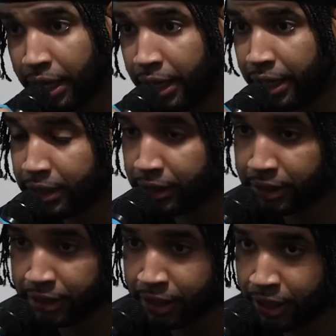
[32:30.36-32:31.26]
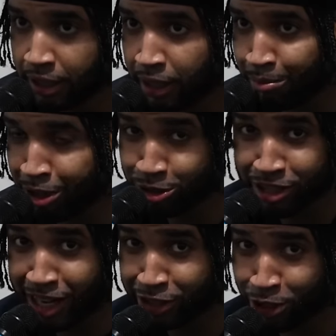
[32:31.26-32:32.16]
Hans, you know, those
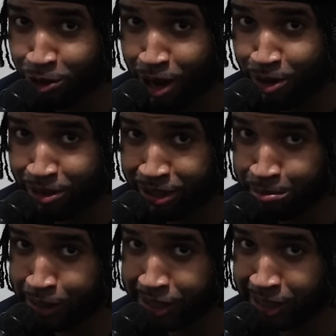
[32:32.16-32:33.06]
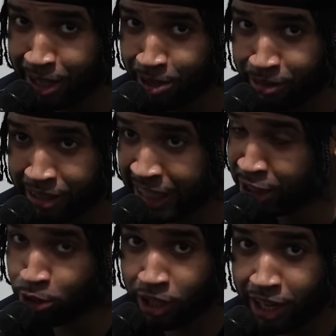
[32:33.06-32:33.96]
guys show out. BCL.
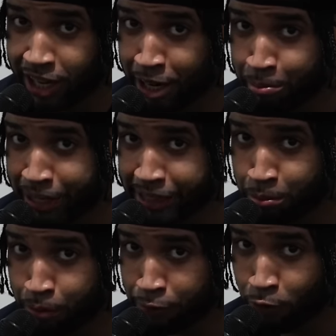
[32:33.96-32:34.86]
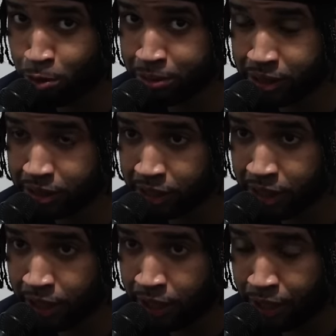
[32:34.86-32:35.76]
Indra had an amazing performance.
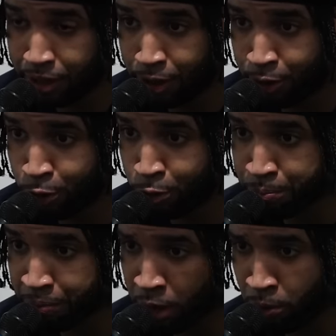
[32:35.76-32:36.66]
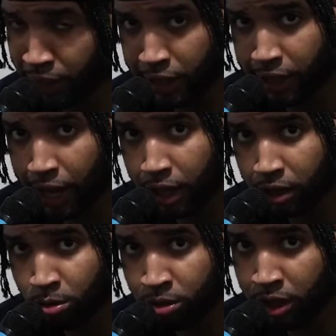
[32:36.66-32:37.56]
And we need
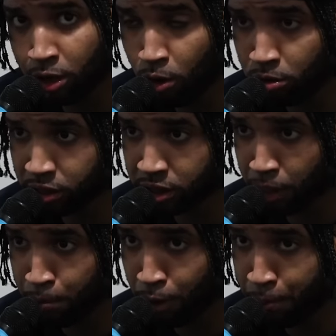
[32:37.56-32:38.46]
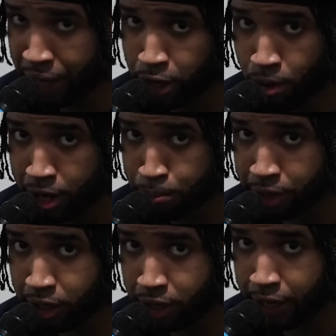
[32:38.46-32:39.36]
that. We need the locals to step up. Pando had a
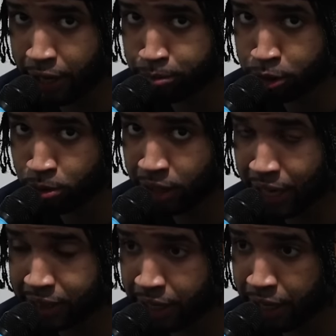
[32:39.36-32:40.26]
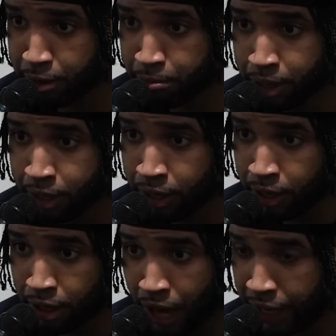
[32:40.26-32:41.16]
pretty good game too, the last game.
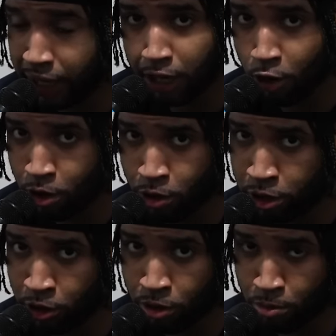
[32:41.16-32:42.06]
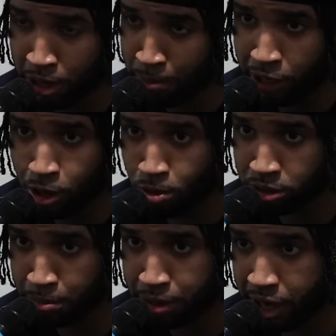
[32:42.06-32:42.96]
I can keep going on and on. When I mean
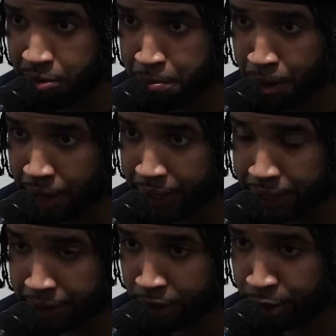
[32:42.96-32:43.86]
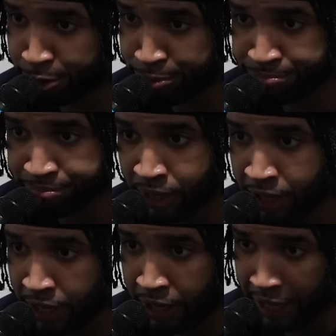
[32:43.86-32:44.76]
locals, I mean everybody.
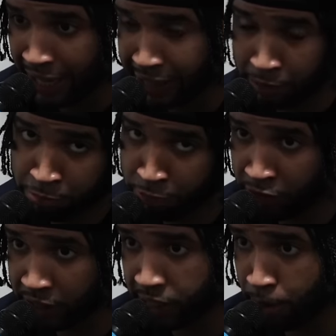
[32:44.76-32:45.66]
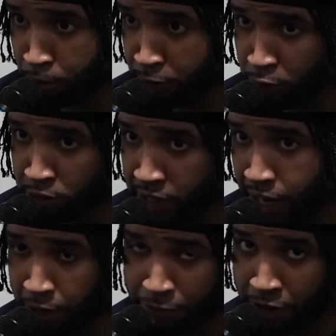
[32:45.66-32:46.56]
And like, example for
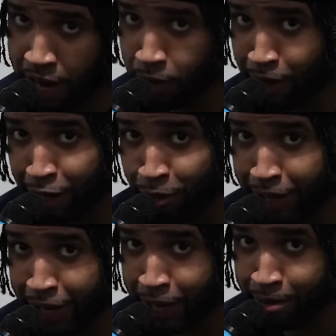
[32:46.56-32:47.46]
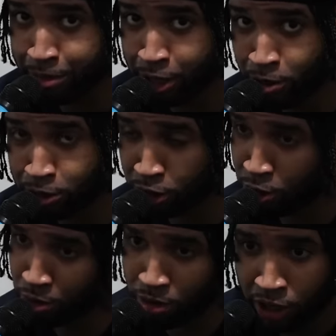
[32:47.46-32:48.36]
tonight, Fernando had a great game, you know,
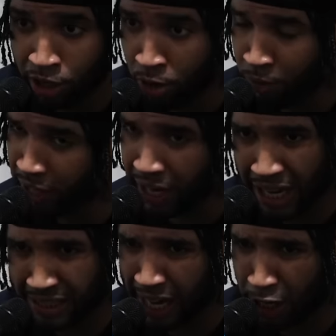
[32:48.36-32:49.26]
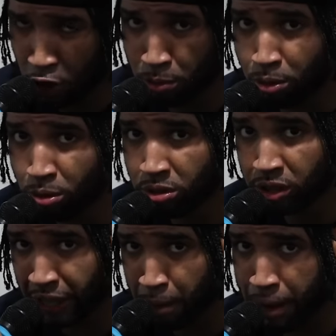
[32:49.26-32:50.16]
so we need guys like Lobo
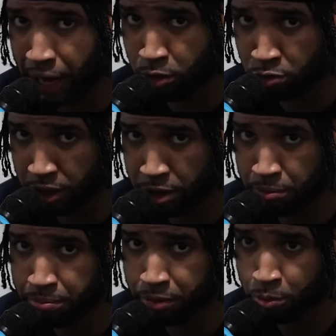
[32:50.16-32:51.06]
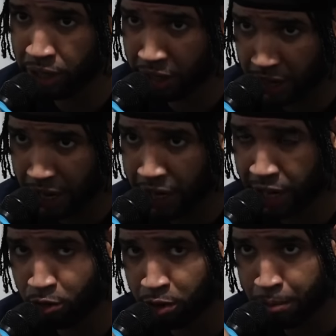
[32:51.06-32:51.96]
to get back on rhythm. We need to get
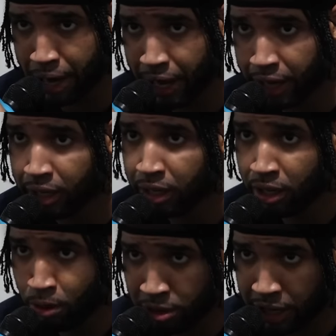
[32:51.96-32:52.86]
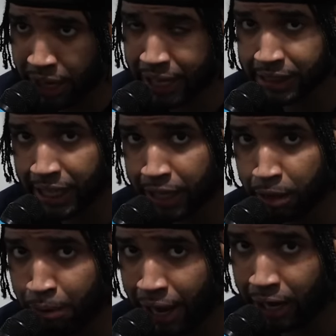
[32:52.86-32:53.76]
Kelvin back. We need to get
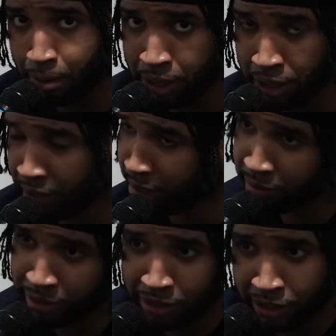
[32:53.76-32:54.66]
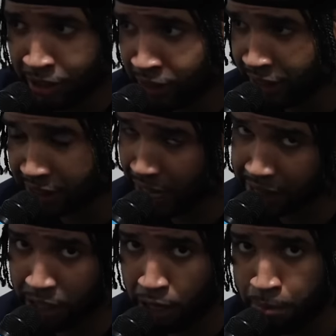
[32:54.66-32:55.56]
Sandy back. I mean, this
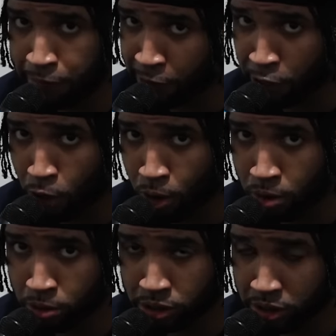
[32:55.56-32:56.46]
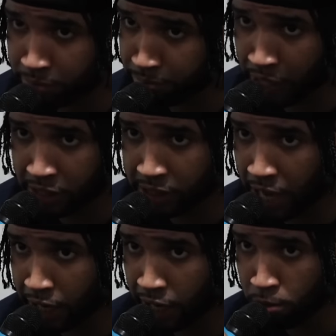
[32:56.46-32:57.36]
guy's delivering for the locals. We just
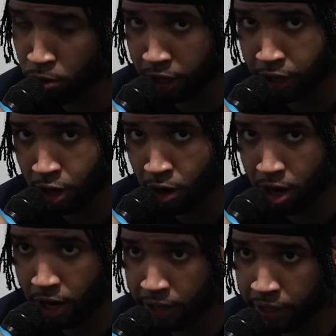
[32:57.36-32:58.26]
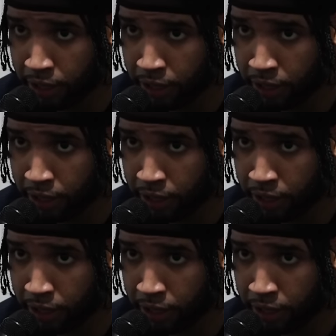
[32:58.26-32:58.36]
got to keep working hard.